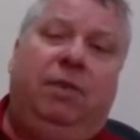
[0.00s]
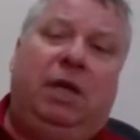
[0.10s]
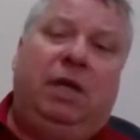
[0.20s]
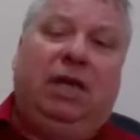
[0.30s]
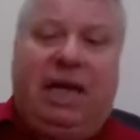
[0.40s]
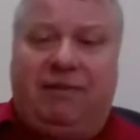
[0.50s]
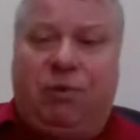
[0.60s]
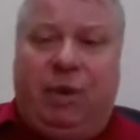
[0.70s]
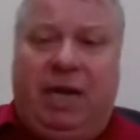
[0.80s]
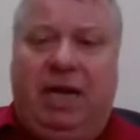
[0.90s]

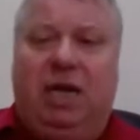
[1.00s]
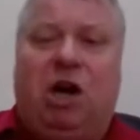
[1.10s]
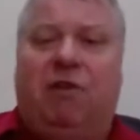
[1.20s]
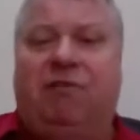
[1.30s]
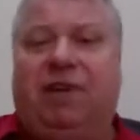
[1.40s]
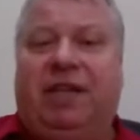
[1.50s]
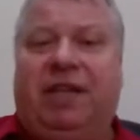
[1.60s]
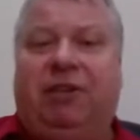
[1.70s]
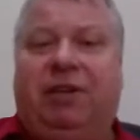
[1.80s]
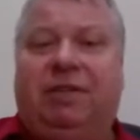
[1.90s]
left-wing conflict
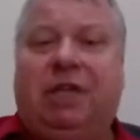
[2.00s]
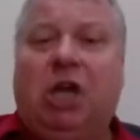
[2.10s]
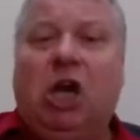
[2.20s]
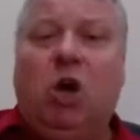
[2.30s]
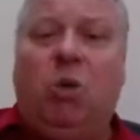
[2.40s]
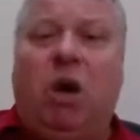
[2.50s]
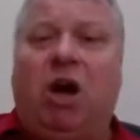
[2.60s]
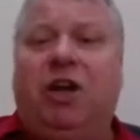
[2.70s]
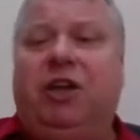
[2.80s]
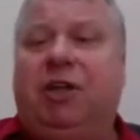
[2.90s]
theorists who
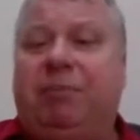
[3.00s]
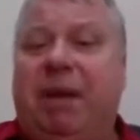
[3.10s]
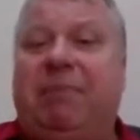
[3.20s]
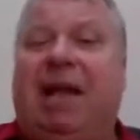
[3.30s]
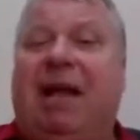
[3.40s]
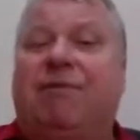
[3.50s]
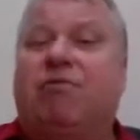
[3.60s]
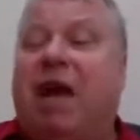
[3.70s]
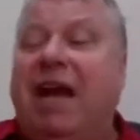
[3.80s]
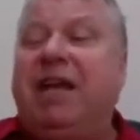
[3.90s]
argue that people have a
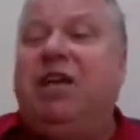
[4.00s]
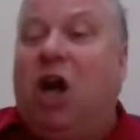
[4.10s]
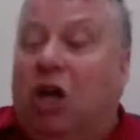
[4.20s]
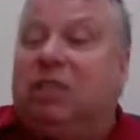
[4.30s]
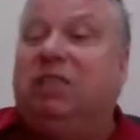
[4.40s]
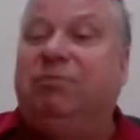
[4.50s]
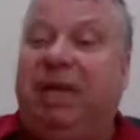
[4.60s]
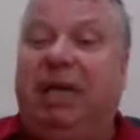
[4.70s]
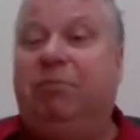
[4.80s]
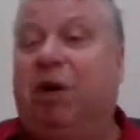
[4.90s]
right not to
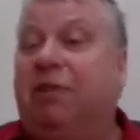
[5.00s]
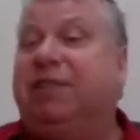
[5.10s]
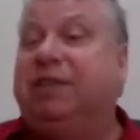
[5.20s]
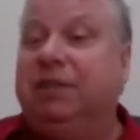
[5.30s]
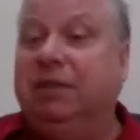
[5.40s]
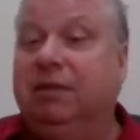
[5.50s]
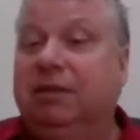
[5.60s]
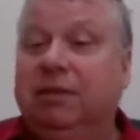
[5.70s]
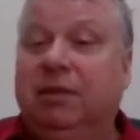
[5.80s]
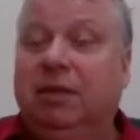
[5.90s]
be in poverty,
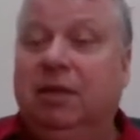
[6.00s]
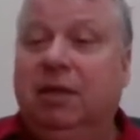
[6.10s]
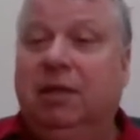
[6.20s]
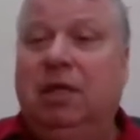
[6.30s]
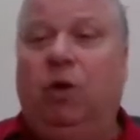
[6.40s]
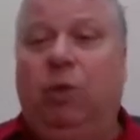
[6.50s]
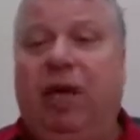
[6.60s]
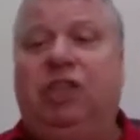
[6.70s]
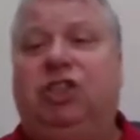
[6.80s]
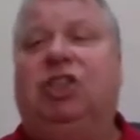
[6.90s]
that
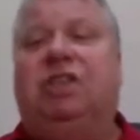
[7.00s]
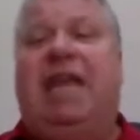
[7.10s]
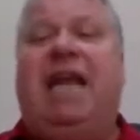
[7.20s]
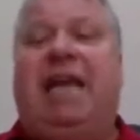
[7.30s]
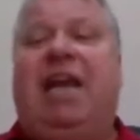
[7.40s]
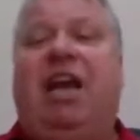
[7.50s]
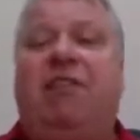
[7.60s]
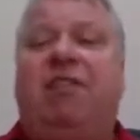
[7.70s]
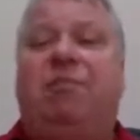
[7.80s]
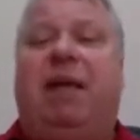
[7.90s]
we should take care
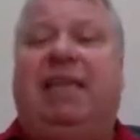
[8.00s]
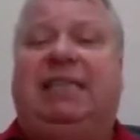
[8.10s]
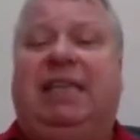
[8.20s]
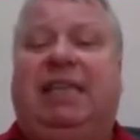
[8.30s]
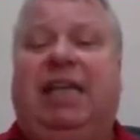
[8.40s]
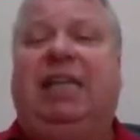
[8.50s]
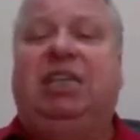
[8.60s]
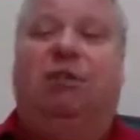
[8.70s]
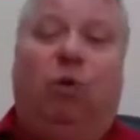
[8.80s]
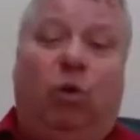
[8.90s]
of the basic
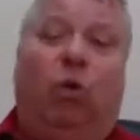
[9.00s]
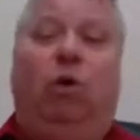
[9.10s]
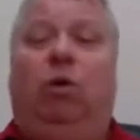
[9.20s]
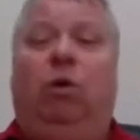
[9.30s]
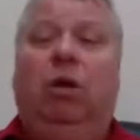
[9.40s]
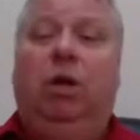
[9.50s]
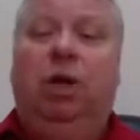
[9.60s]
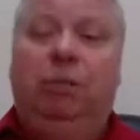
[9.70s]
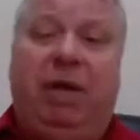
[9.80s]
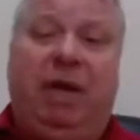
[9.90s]
needs of all
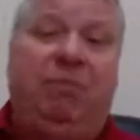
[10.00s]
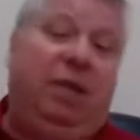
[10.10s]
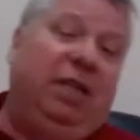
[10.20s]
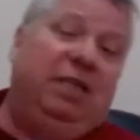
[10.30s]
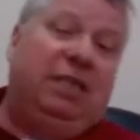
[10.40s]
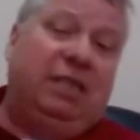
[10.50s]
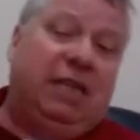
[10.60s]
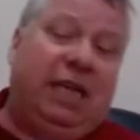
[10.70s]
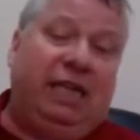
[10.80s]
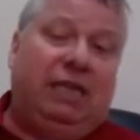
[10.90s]
people in
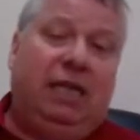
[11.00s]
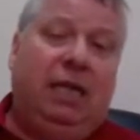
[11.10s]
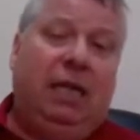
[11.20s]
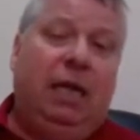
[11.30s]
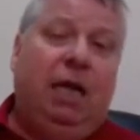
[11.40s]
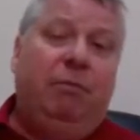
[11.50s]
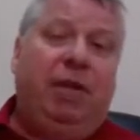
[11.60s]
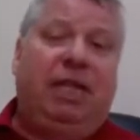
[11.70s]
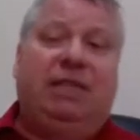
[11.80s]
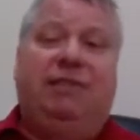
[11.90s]
society,
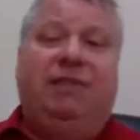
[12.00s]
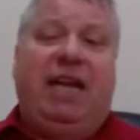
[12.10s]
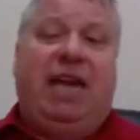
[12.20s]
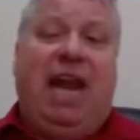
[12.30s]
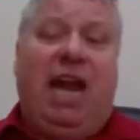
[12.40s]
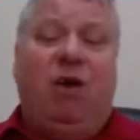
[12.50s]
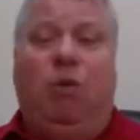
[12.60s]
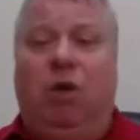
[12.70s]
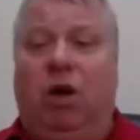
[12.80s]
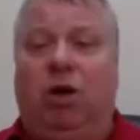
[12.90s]
because if they can't
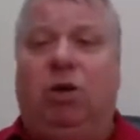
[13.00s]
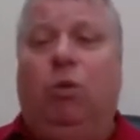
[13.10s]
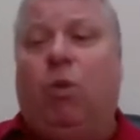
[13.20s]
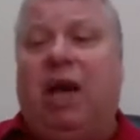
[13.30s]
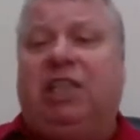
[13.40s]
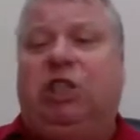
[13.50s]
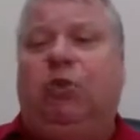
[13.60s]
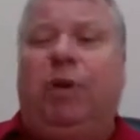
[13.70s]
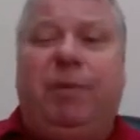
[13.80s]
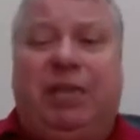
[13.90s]
work, why
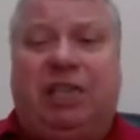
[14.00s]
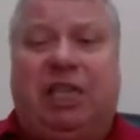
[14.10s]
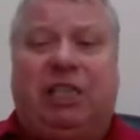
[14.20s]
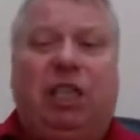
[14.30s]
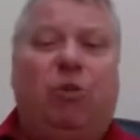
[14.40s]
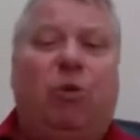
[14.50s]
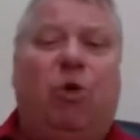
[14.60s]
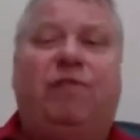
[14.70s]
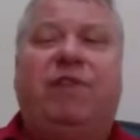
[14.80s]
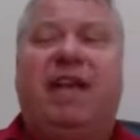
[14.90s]
should we be judging them?
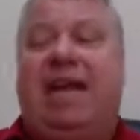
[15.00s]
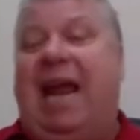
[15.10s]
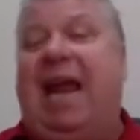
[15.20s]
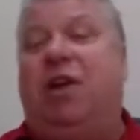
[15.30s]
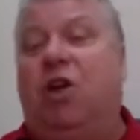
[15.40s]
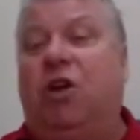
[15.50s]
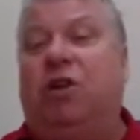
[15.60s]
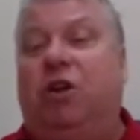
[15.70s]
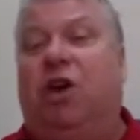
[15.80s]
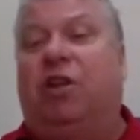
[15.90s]
Or if they can't earn
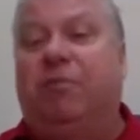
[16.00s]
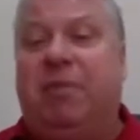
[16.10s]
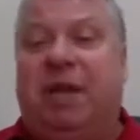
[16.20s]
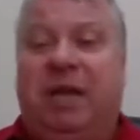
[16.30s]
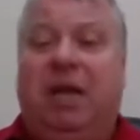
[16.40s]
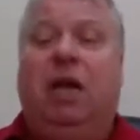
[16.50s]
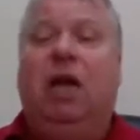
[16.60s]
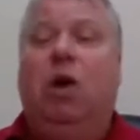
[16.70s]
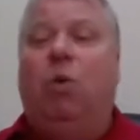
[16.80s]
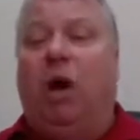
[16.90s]
a lot of money,
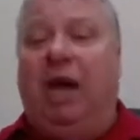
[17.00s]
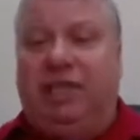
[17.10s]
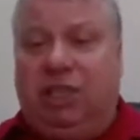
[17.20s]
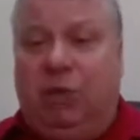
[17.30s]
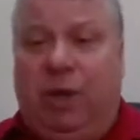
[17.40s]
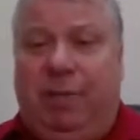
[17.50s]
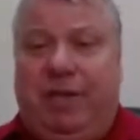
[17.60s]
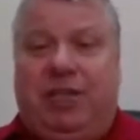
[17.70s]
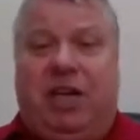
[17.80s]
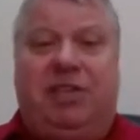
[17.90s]
Why should we
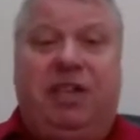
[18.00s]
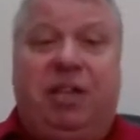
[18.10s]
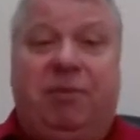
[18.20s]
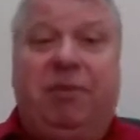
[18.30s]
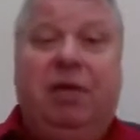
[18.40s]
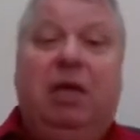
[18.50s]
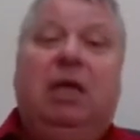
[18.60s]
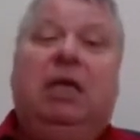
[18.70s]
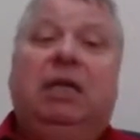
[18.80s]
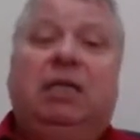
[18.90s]
be judging them?
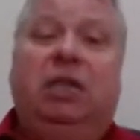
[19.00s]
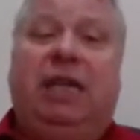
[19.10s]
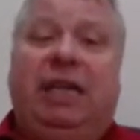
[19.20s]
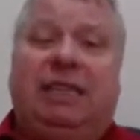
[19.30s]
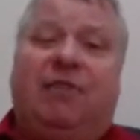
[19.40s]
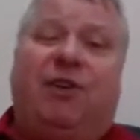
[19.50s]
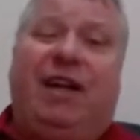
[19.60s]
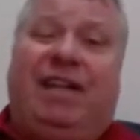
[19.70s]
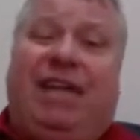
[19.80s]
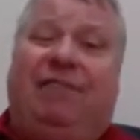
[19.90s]
So these are
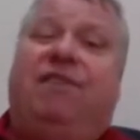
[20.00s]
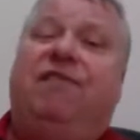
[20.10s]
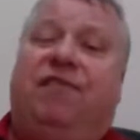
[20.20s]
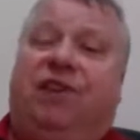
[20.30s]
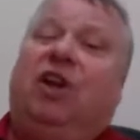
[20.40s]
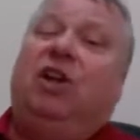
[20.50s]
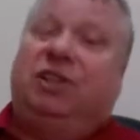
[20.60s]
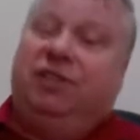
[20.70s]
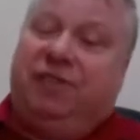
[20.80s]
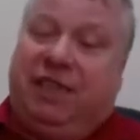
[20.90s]
very different
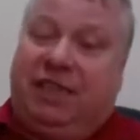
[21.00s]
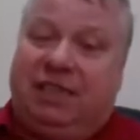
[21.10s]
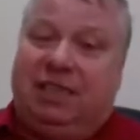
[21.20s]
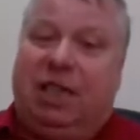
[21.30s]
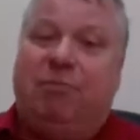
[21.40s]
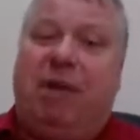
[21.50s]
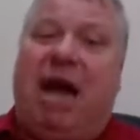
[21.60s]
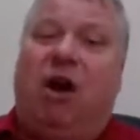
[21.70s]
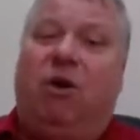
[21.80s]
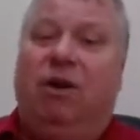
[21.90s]
philosophies
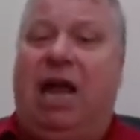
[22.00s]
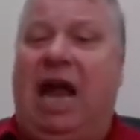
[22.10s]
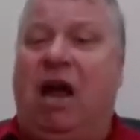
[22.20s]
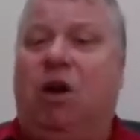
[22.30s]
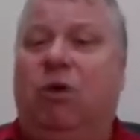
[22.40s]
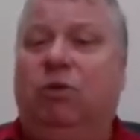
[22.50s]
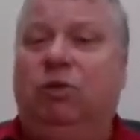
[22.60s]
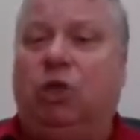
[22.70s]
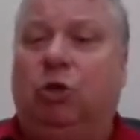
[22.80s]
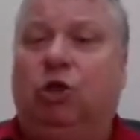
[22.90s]
about how
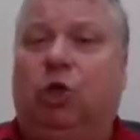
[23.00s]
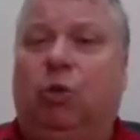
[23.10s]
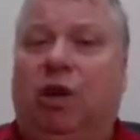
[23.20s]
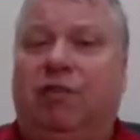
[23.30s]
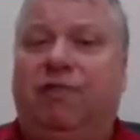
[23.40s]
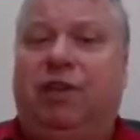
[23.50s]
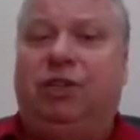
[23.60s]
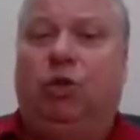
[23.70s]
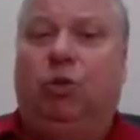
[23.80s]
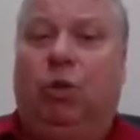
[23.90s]
social welfare
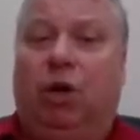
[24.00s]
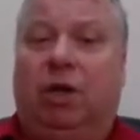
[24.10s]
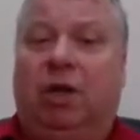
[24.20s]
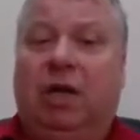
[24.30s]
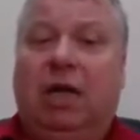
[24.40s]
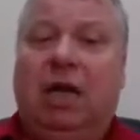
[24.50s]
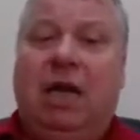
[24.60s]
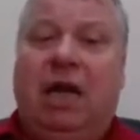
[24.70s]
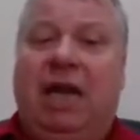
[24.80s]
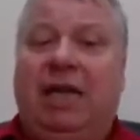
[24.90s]
should work.
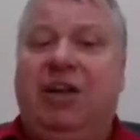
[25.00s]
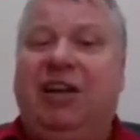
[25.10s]
In the